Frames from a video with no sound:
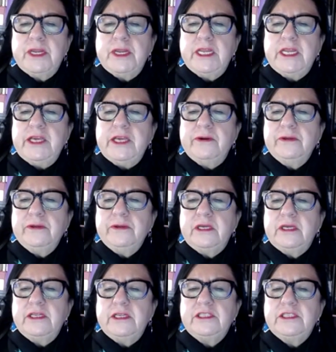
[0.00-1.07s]
years
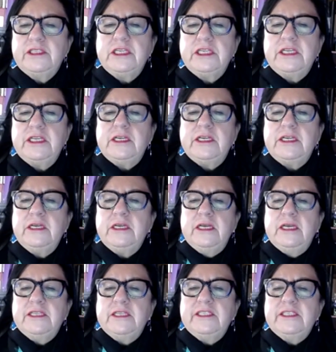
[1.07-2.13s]
and she
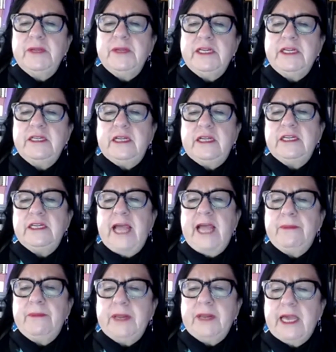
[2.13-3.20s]
submitted an
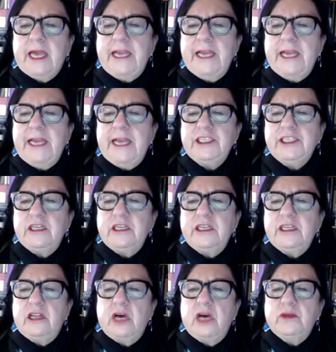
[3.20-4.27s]
application
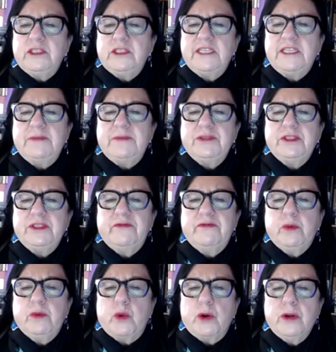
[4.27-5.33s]
along with samples of
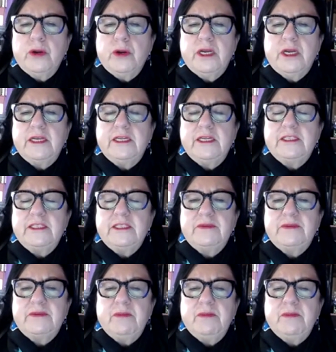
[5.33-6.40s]
her work in
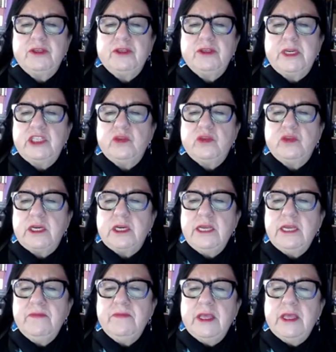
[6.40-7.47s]
September 2020.
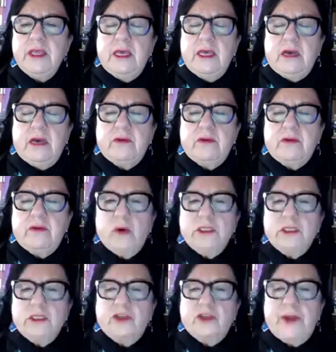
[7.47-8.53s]
Of course, this
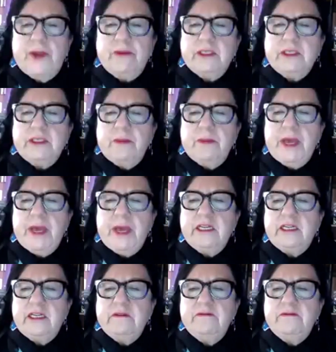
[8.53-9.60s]
grant was
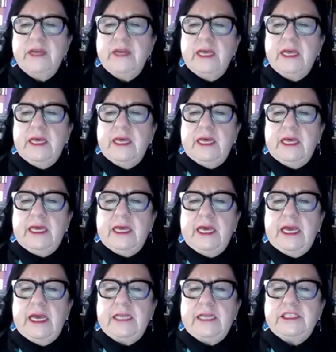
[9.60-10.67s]
competitive
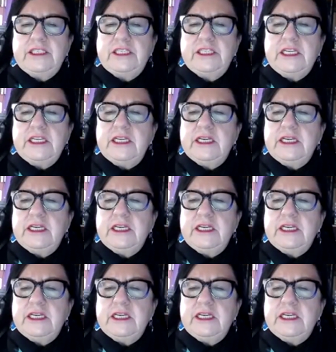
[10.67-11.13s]
and she